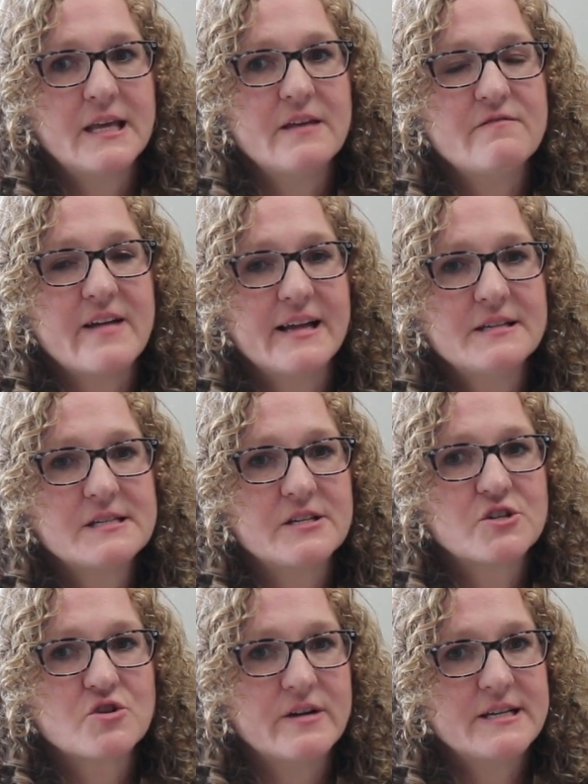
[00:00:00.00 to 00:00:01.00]
events
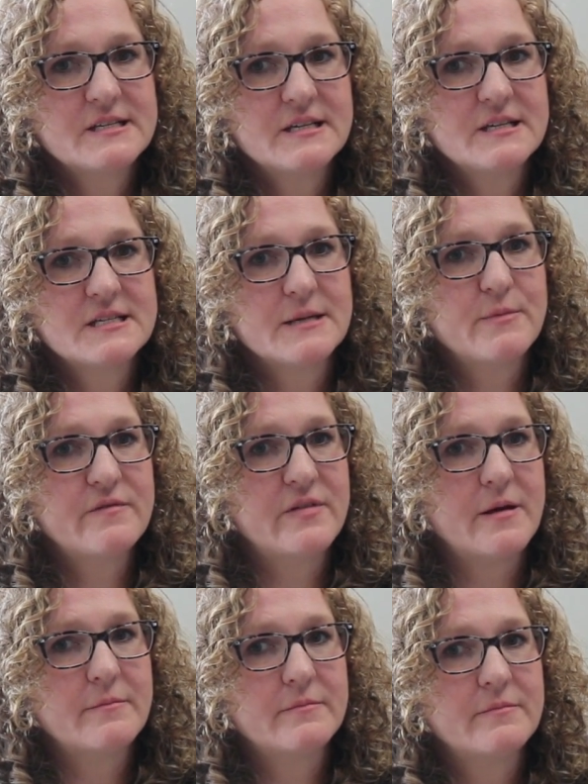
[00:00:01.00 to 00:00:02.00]
and choices, some of
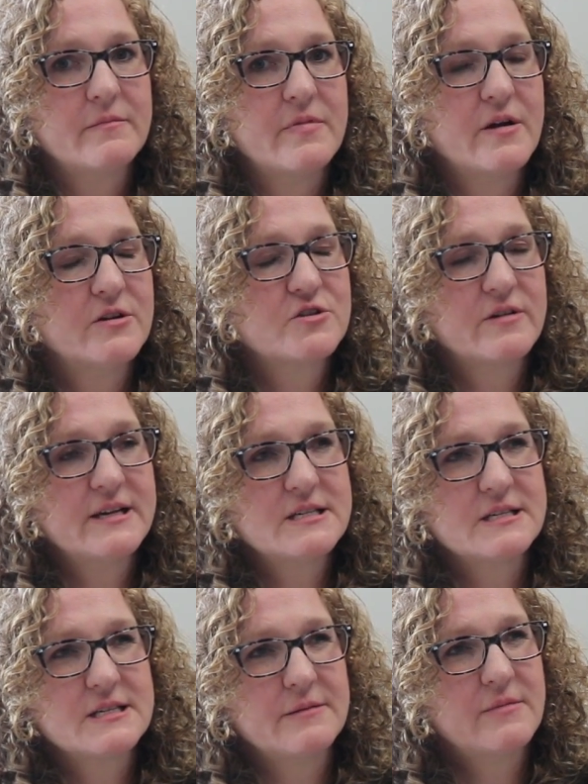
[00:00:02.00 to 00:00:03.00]
them their
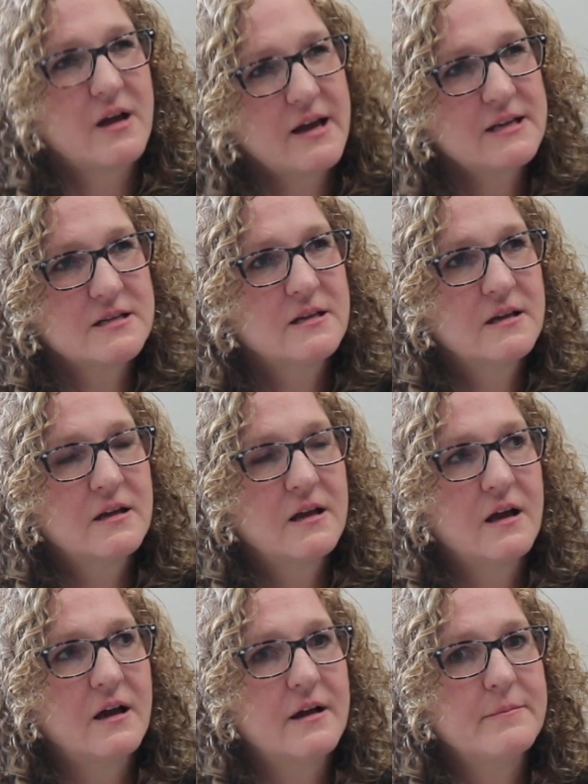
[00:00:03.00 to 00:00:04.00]
choice and some not,
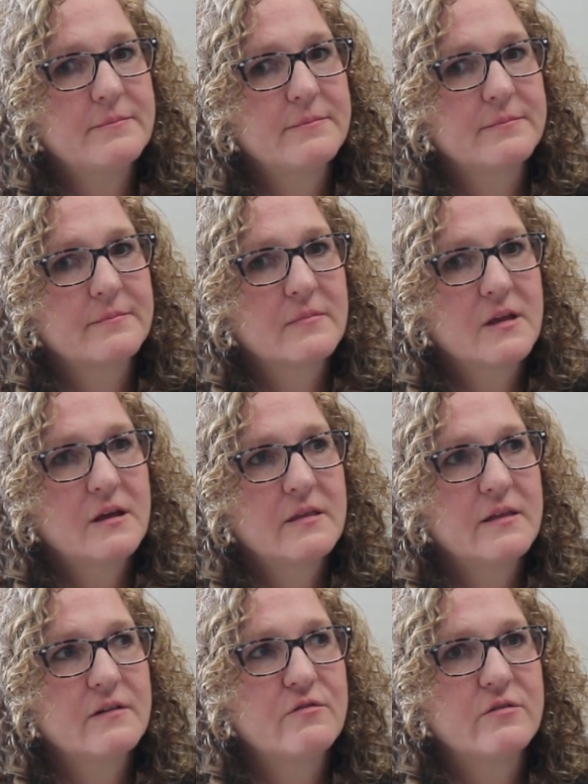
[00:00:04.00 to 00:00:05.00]

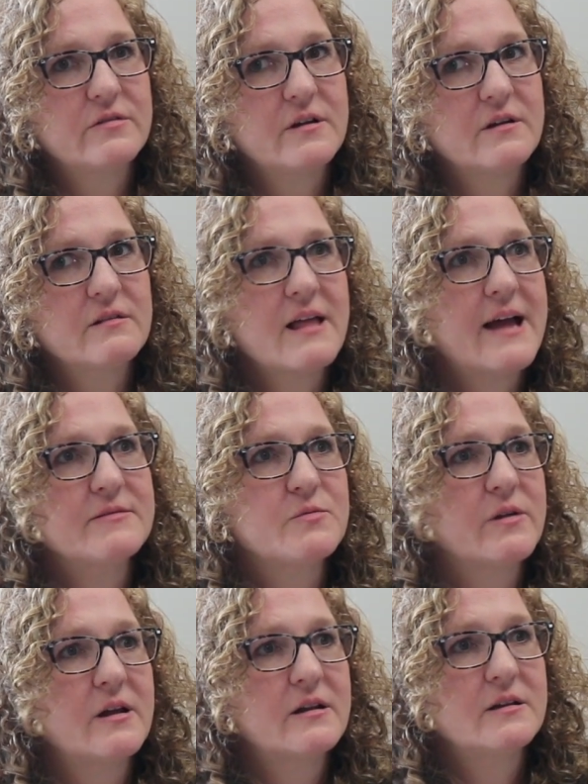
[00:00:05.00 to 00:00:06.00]
their lives
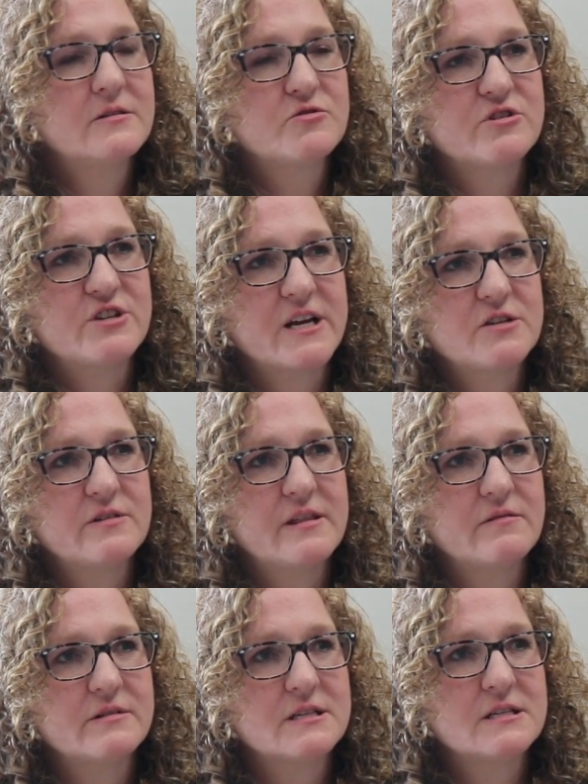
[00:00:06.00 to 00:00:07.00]
went on a trajectory
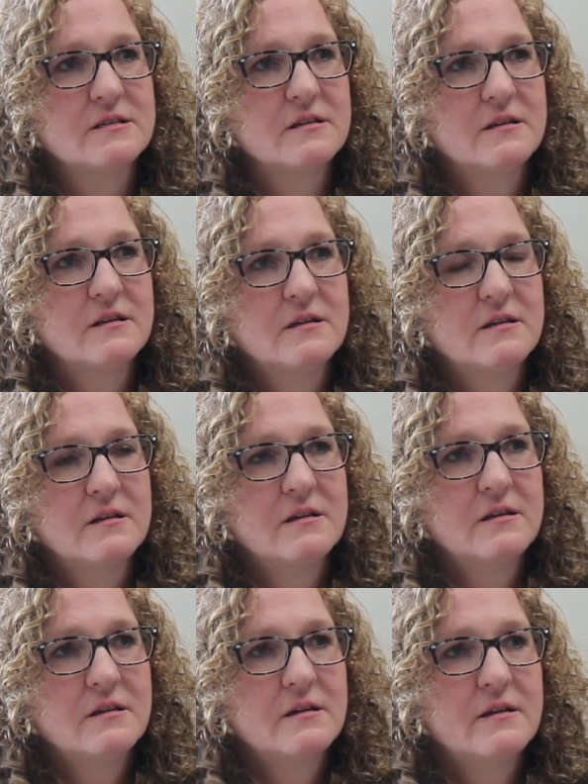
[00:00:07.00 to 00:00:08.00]
that was
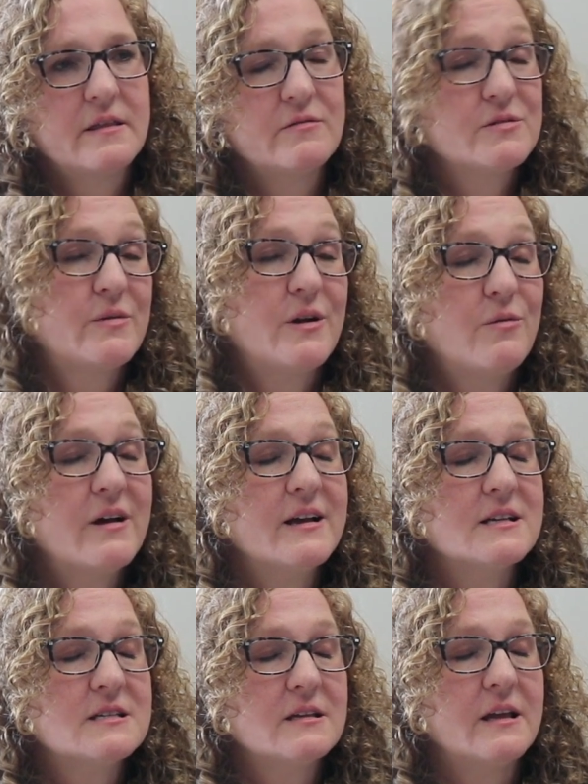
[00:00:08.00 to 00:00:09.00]
what it
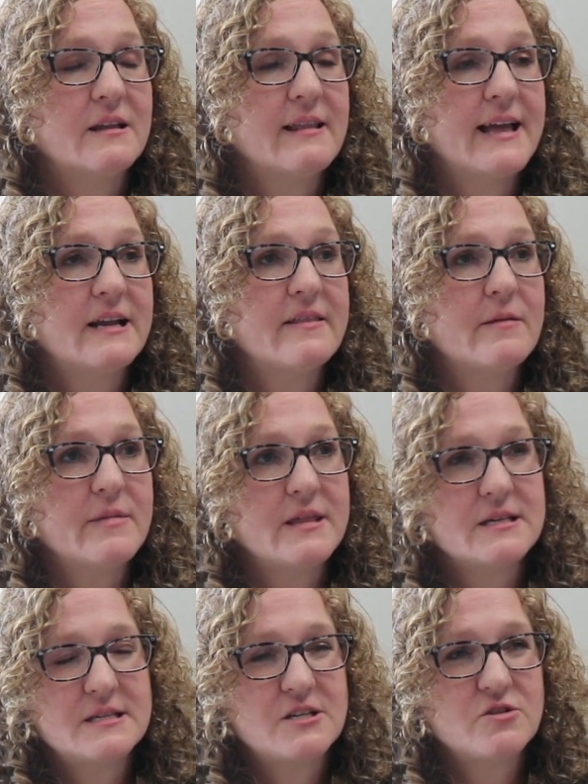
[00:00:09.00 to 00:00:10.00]
was, and landed them in
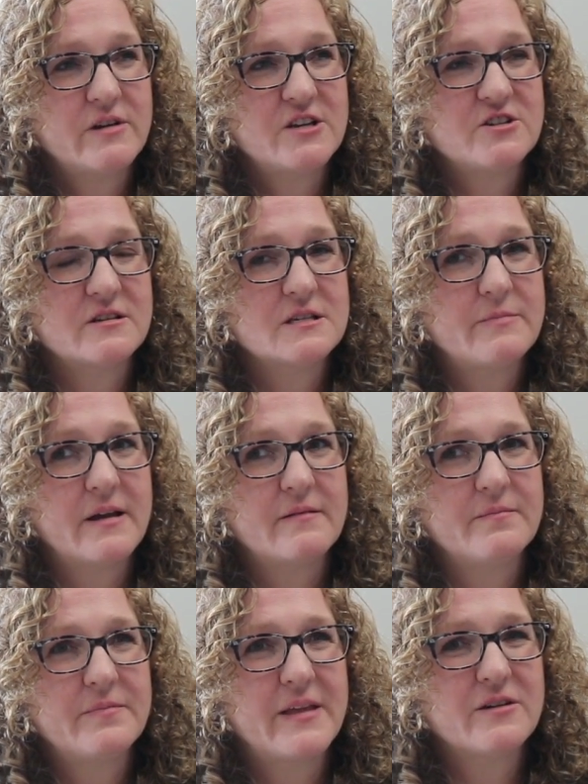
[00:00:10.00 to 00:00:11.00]
these situations. But
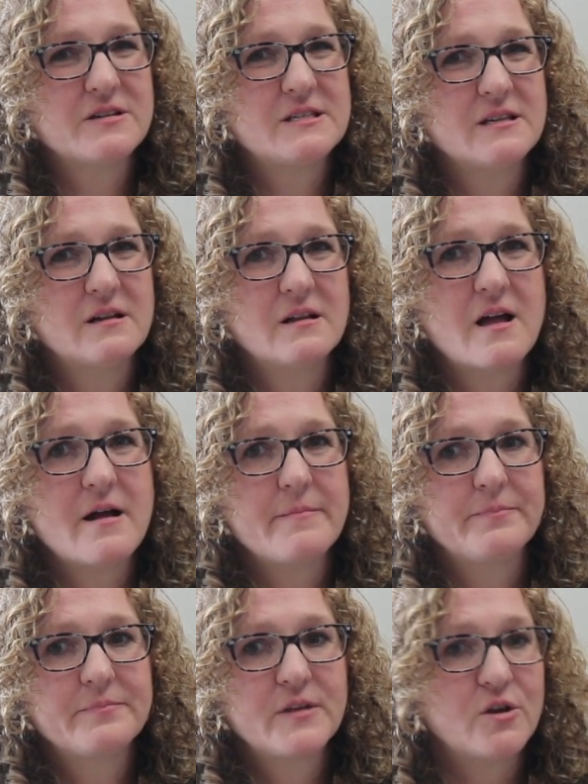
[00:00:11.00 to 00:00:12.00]
they're still
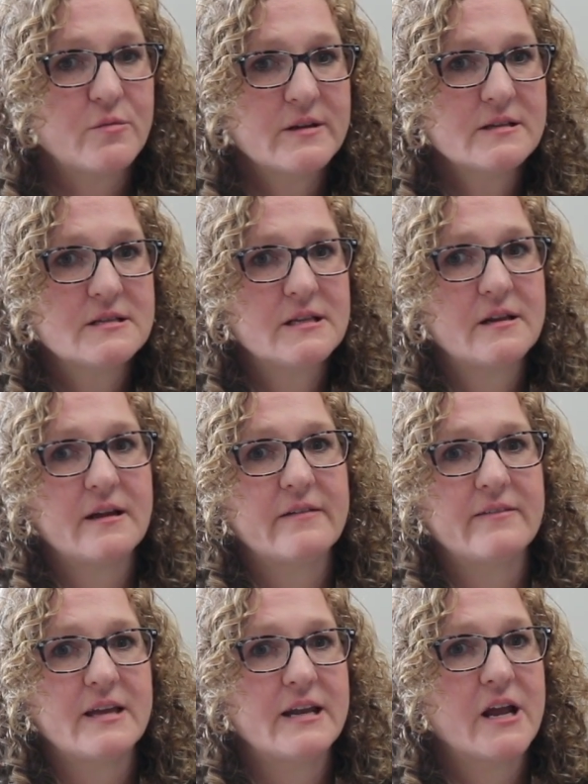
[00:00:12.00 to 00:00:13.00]
humans that
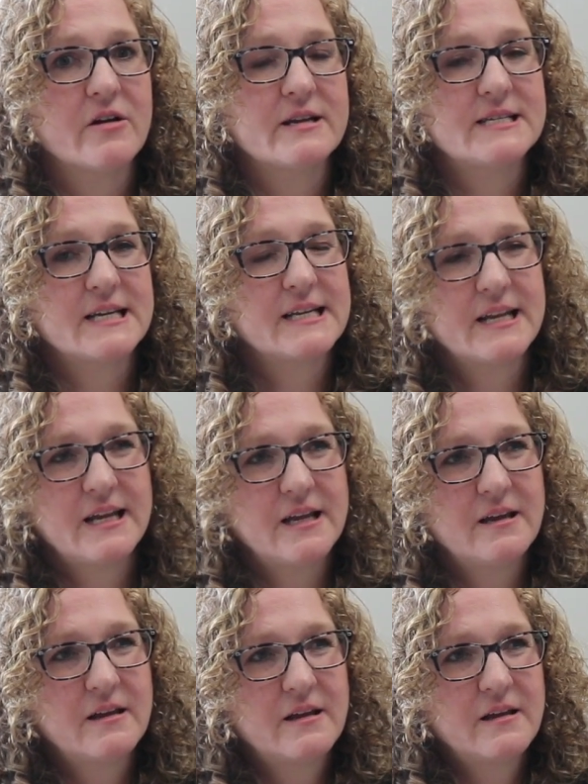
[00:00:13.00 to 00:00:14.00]
have inherent dignity